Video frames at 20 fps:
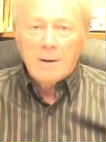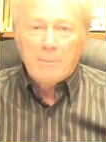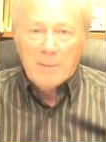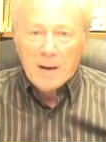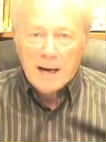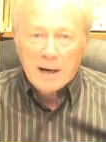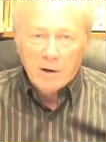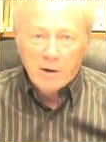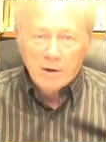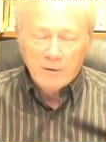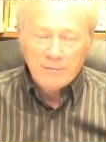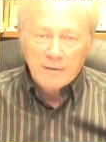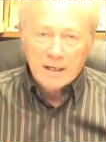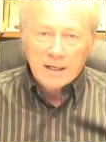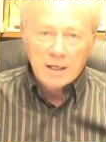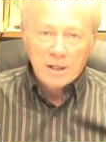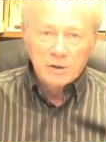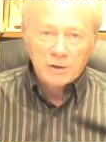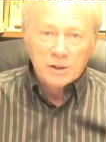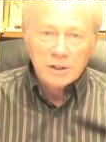apparent
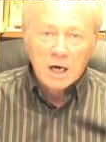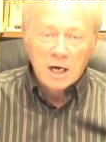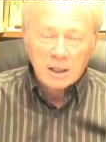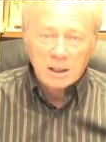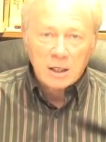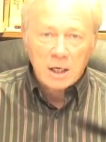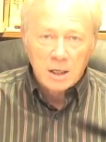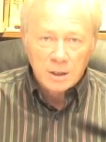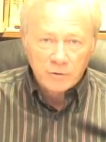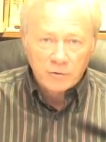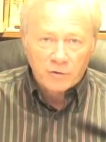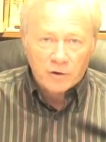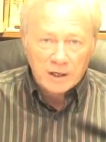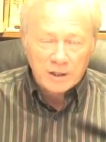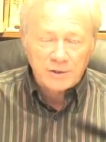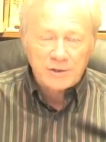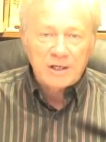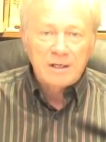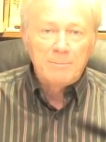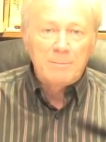that he is not
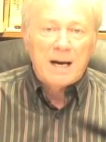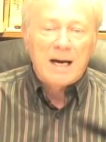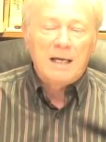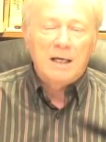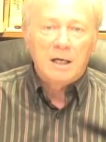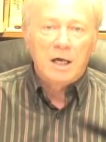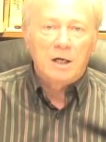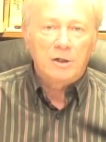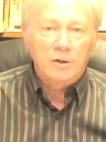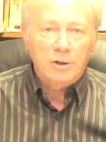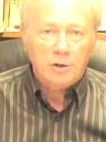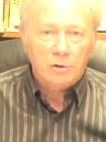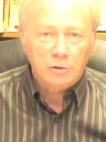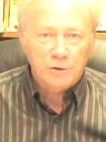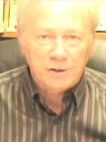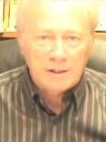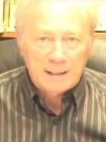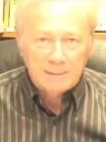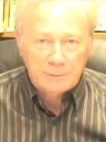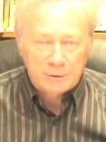contrasting biological
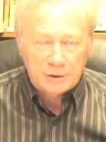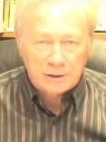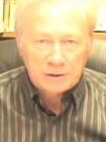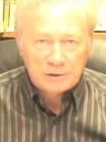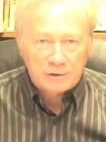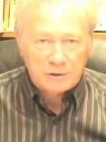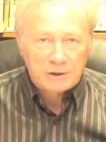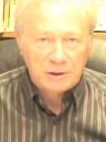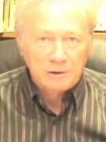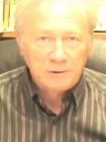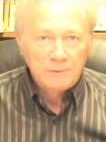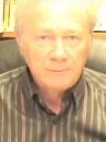substance.